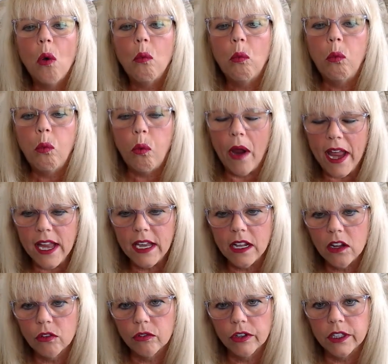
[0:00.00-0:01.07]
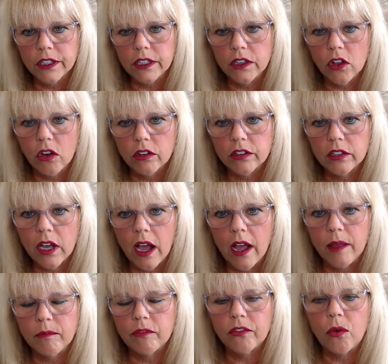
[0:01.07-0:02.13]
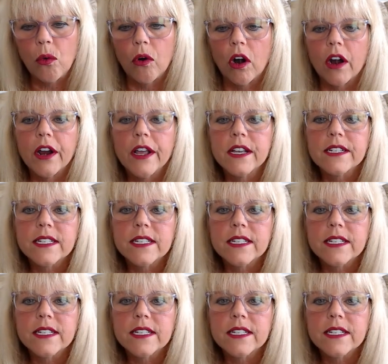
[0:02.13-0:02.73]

waiting a really long time for